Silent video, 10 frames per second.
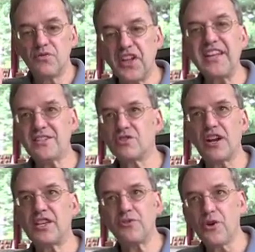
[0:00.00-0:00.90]
data
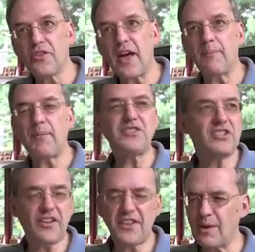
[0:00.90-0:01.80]
transfer, that
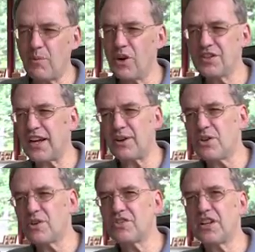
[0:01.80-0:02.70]
basically, I think it works out,
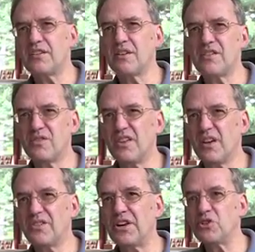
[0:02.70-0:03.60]
you could send,
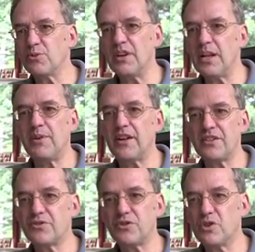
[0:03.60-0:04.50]
the ultimate limit
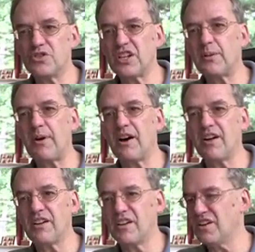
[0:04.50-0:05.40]
is you could send about
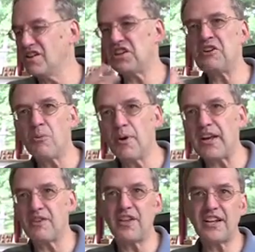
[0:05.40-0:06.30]
a
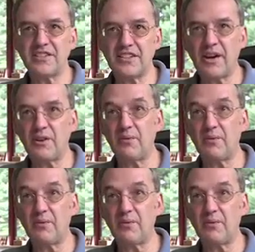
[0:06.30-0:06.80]
terabyte of data down